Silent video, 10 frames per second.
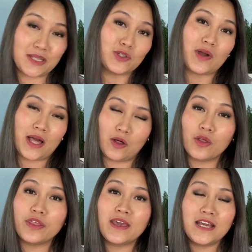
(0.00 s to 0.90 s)
mental
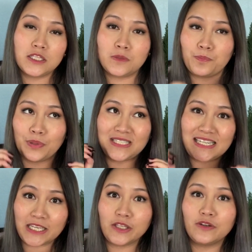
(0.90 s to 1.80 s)
health,
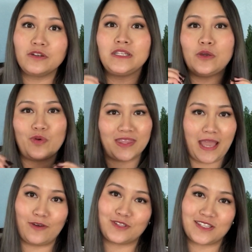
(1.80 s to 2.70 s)
particularly with
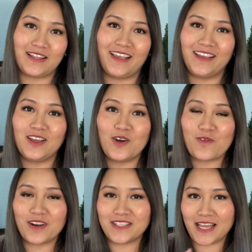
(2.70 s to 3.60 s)
counseling.
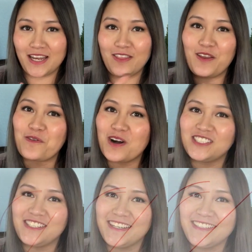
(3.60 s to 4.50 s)
We're excited that you're
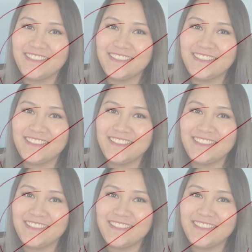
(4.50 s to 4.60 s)
watching.